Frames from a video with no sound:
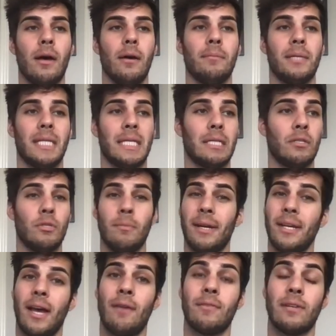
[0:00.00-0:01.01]
meaning you
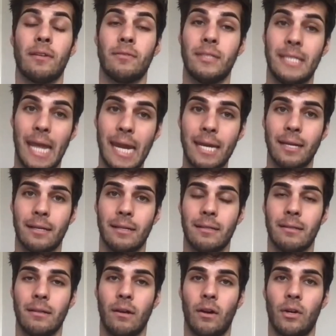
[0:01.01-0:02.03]
might not have enough data
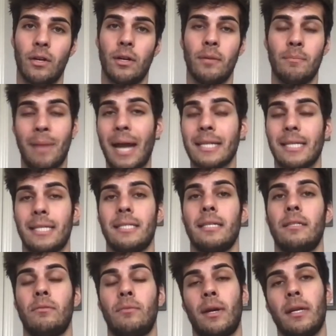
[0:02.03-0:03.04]
uh,
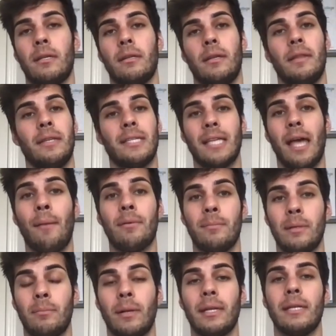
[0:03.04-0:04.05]
backtest right? And this happened
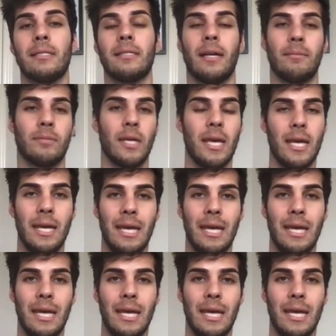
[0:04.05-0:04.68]
to me plenty of times.